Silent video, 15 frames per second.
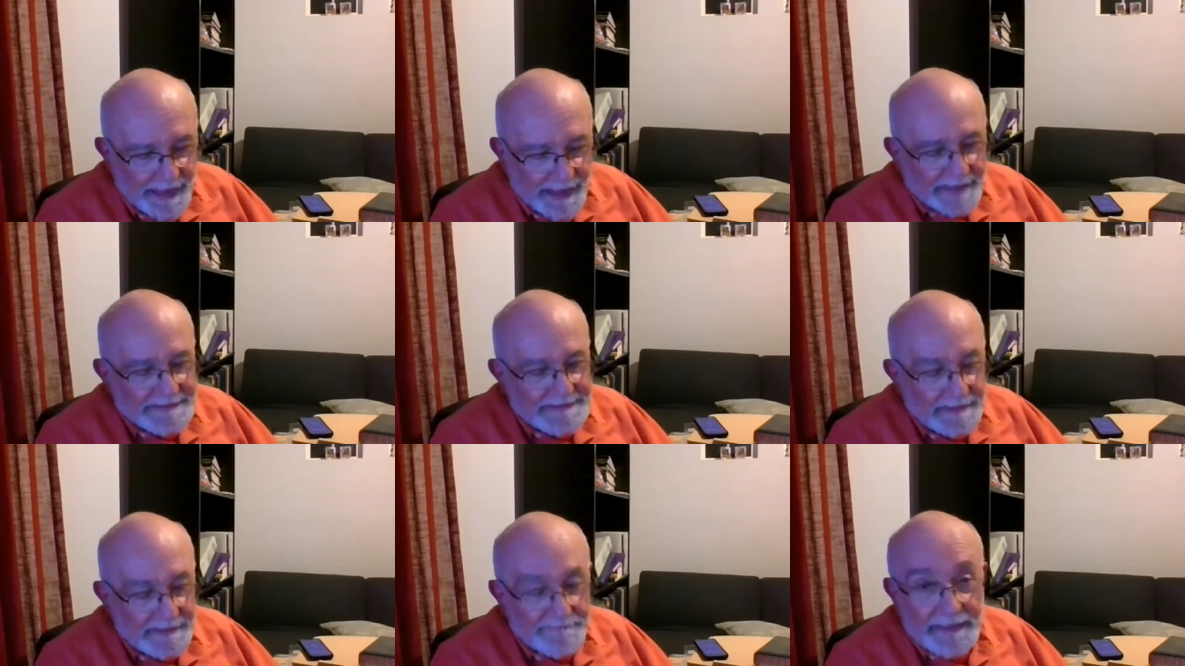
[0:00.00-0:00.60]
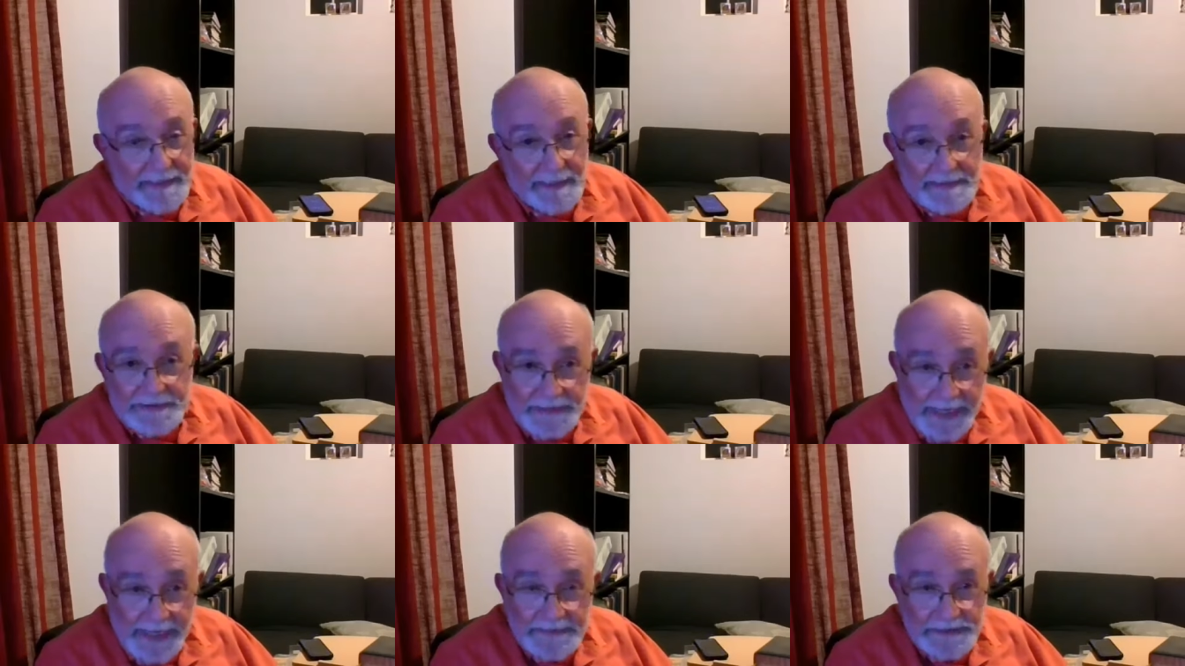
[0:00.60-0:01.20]

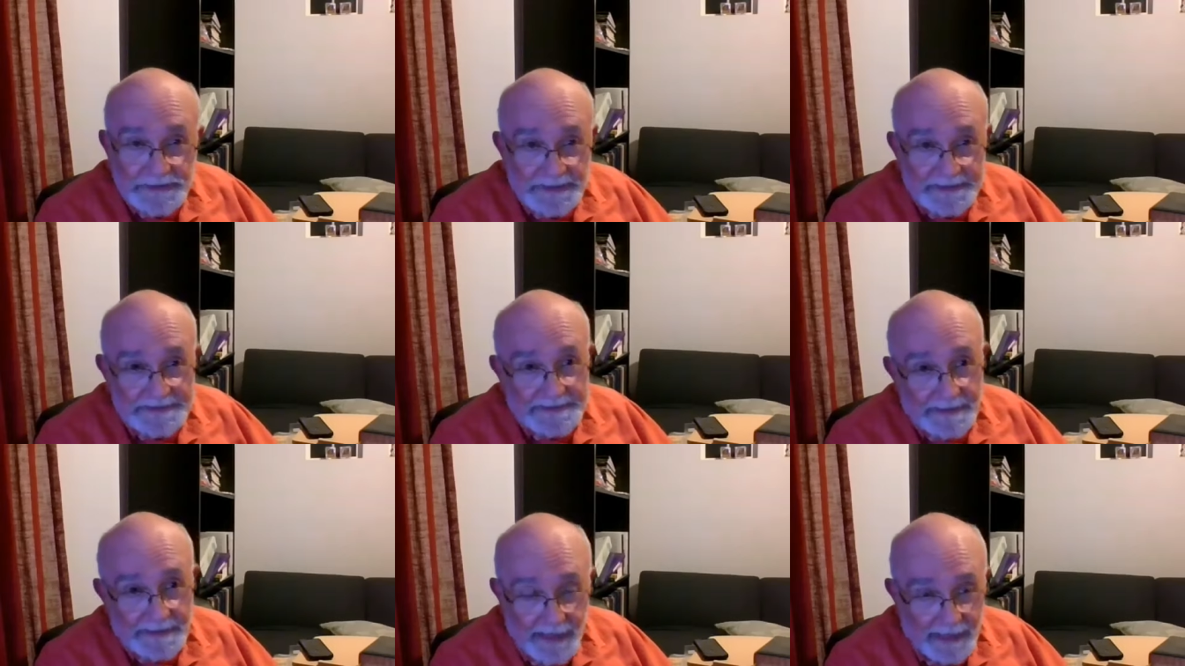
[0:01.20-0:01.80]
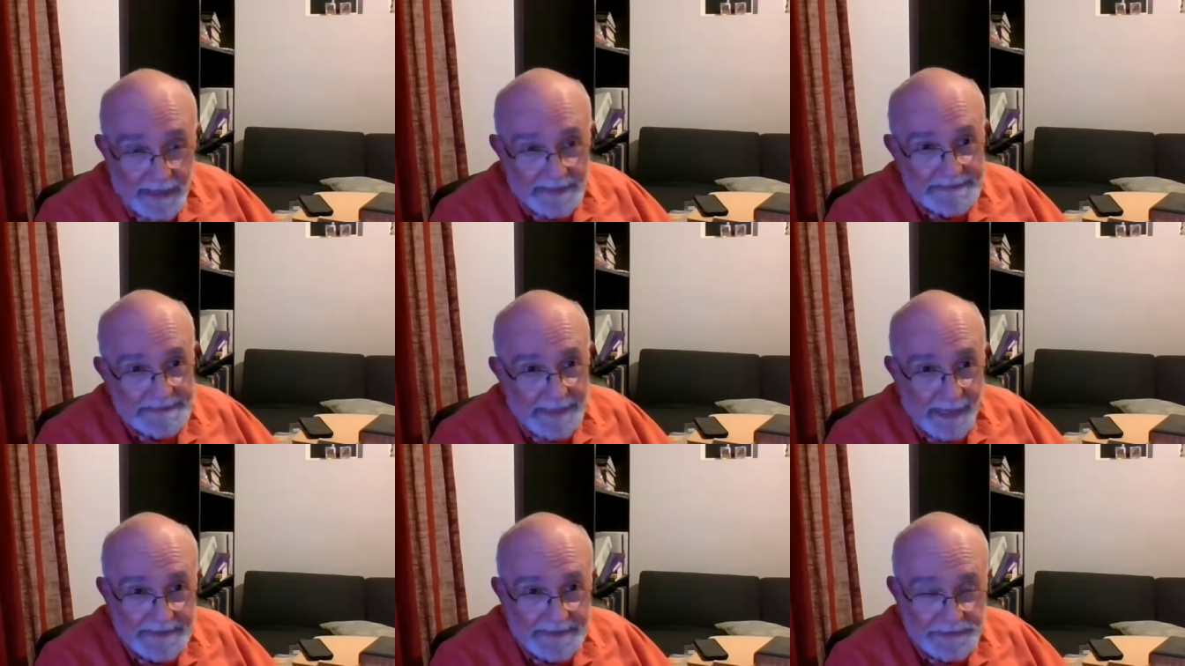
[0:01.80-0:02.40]
activity changes the
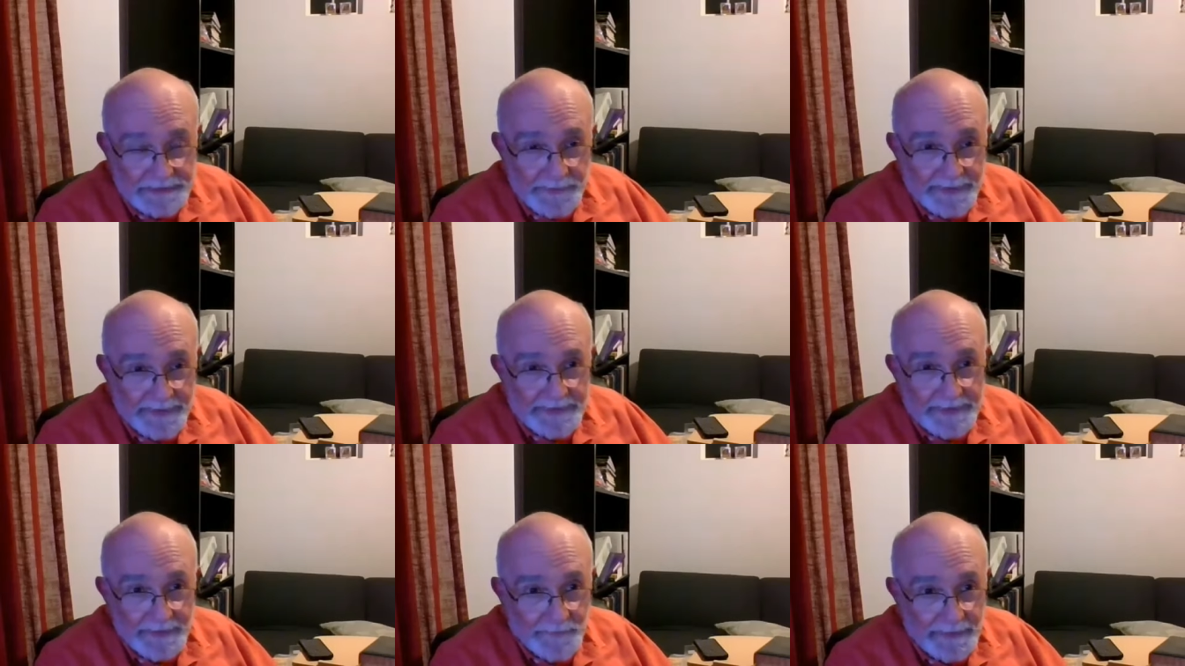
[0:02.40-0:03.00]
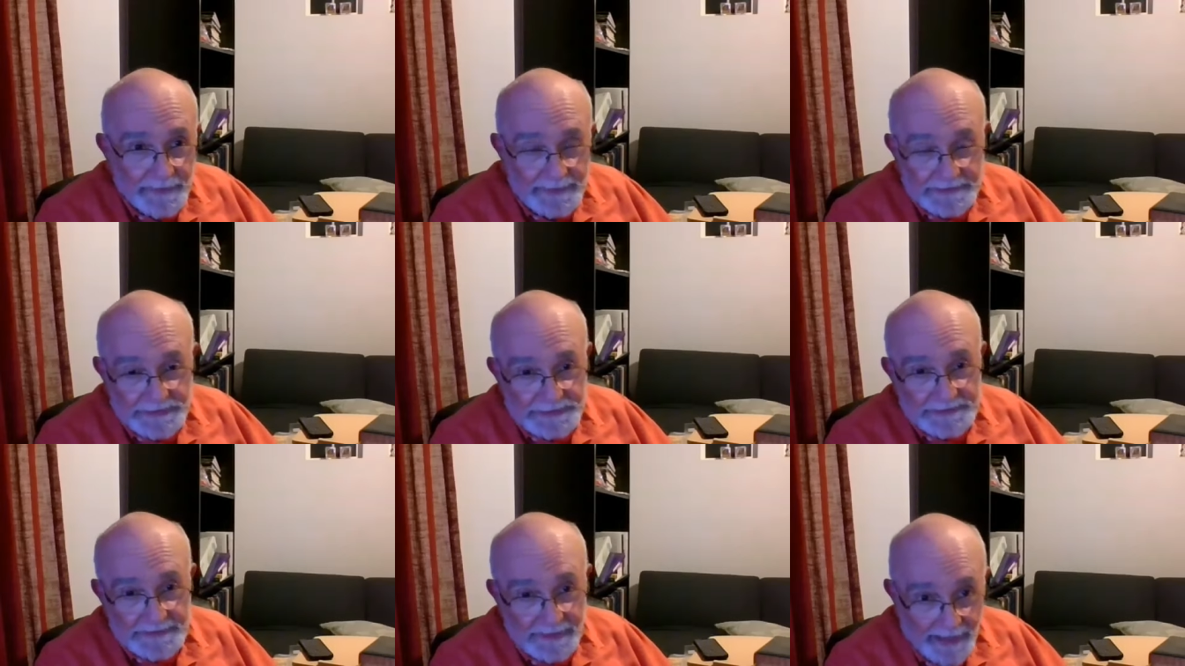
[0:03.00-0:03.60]
context within
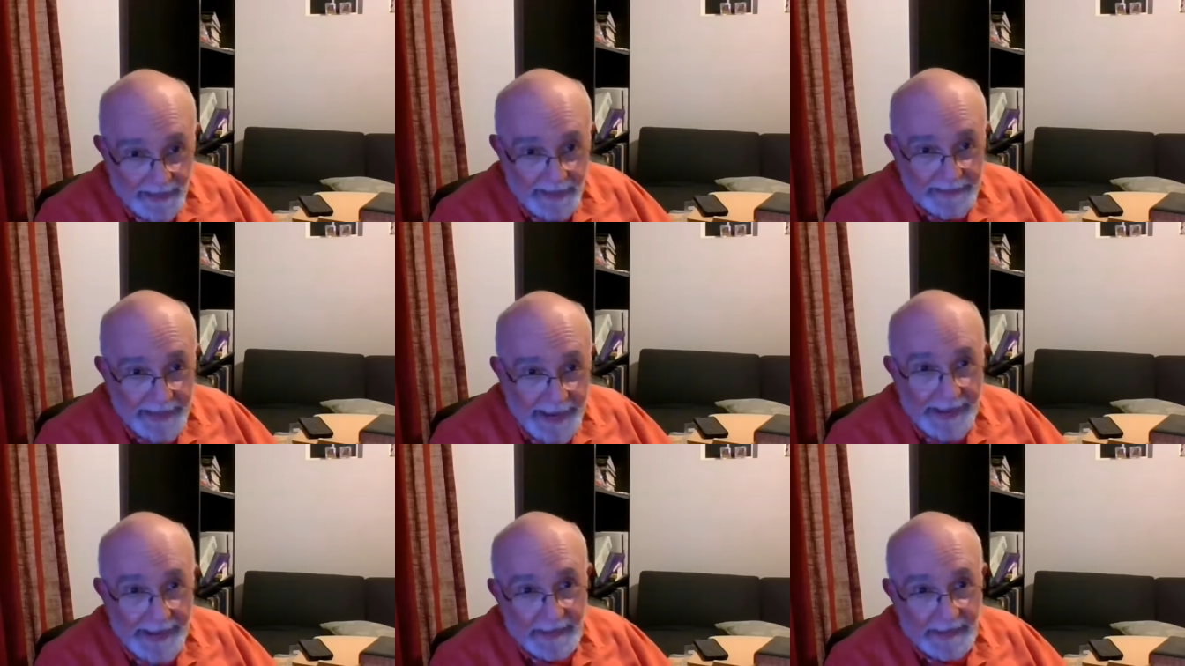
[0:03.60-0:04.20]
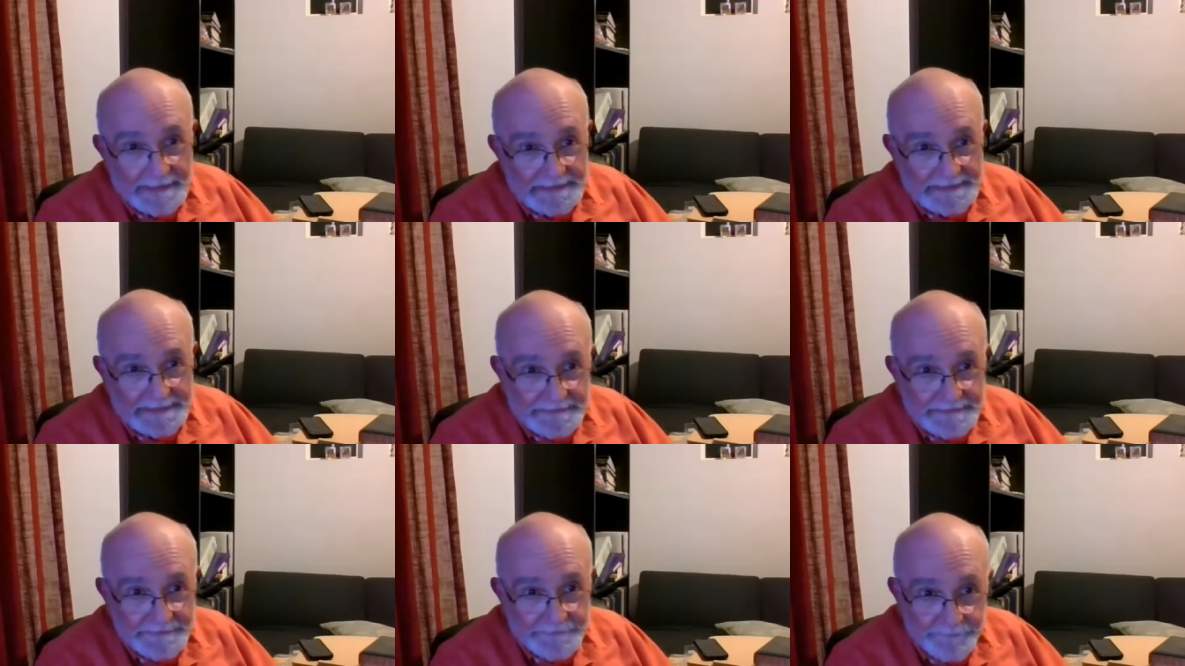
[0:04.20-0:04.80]
which God
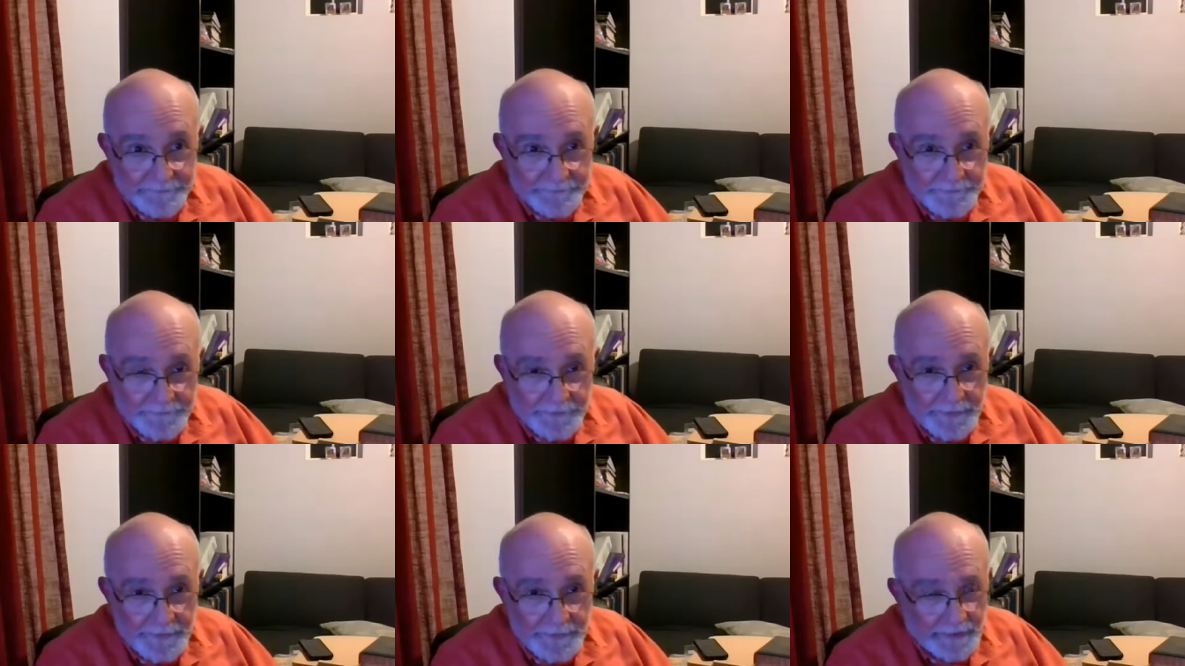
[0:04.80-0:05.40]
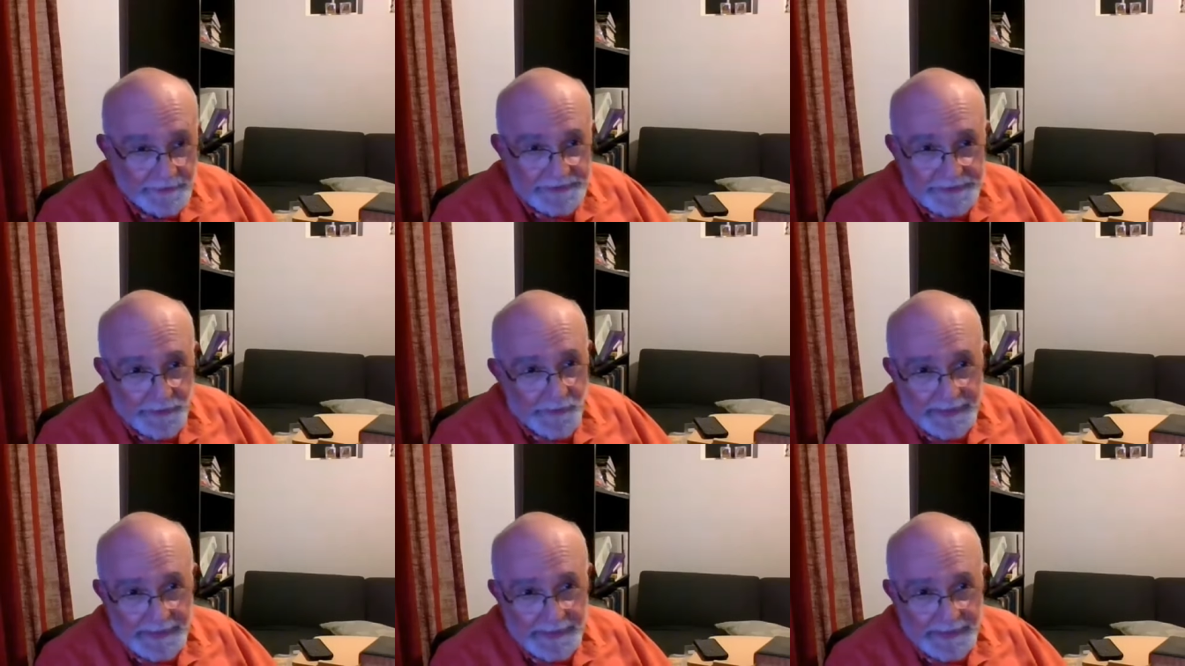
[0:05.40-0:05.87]
acts. And